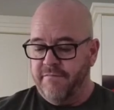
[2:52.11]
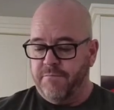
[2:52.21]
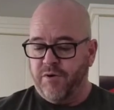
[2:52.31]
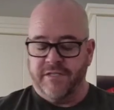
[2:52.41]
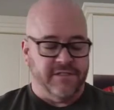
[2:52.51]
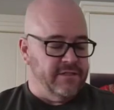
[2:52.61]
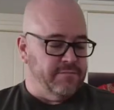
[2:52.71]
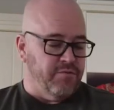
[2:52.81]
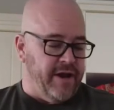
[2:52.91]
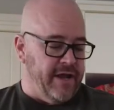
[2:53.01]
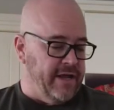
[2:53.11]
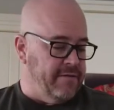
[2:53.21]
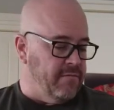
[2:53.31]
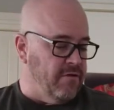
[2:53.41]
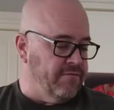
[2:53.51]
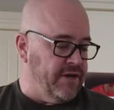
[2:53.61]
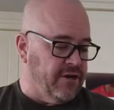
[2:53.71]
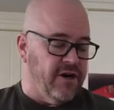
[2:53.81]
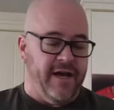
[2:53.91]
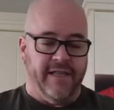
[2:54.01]
President's brand malt
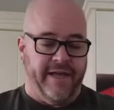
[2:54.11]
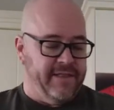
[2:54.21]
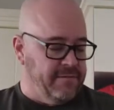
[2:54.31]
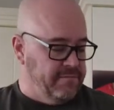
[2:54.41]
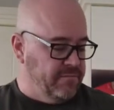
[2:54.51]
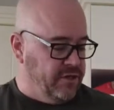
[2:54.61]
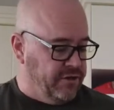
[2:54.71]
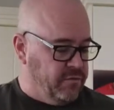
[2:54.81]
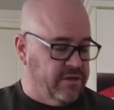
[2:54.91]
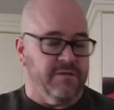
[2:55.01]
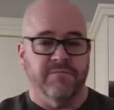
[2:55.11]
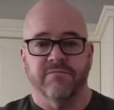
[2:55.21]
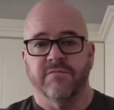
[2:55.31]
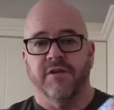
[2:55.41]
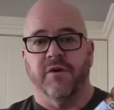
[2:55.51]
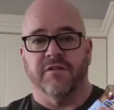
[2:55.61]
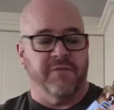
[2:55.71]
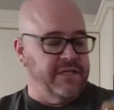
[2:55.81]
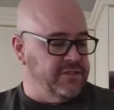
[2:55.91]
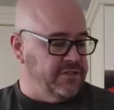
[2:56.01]
vinegar. I like them. You want them
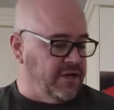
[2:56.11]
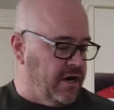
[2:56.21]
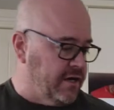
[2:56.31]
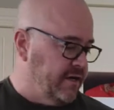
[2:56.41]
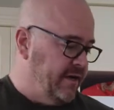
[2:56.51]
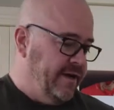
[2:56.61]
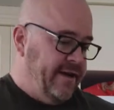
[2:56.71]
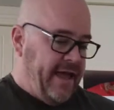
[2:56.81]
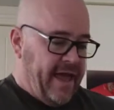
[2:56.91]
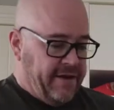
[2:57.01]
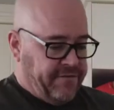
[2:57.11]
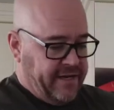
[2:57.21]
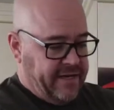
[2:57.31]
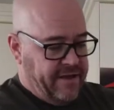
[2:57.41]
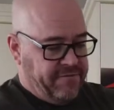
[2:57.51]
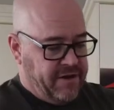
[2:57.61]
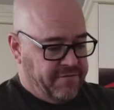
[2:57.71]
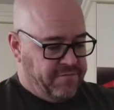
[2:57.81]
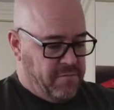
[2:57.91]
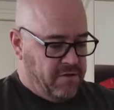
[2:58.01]
nice and dark. And if I didn't have
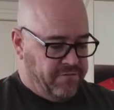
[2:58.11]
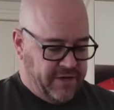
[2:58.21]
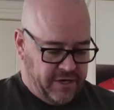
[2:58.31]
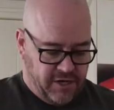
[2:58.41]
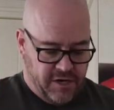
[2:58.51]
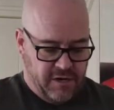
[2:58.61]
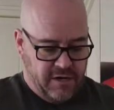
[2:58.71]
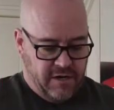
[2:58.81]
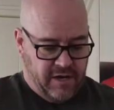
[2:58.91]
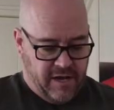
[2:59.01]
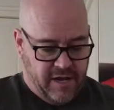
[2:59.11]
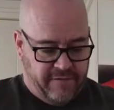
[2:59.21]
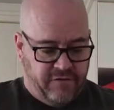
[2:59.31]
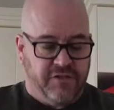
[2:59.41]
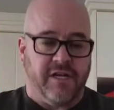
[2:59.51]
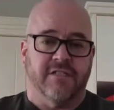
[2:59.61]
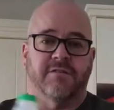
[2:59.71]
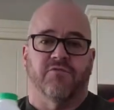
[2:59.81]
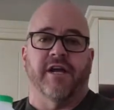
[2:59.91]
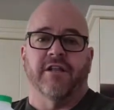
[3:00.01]
enough malt vinegar, I've just got
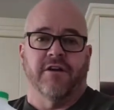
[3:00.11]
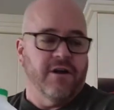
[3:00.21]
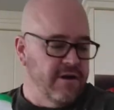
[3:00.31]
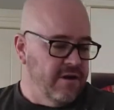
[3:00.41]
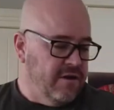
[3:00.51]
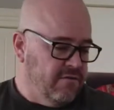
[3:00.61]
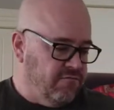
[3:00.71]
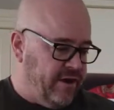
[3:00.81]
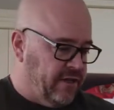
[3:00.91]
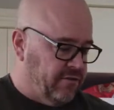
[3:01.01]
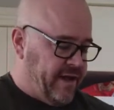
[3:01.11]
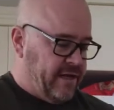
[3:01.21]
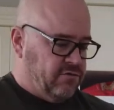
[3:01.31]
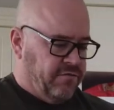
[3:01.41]
some regular natural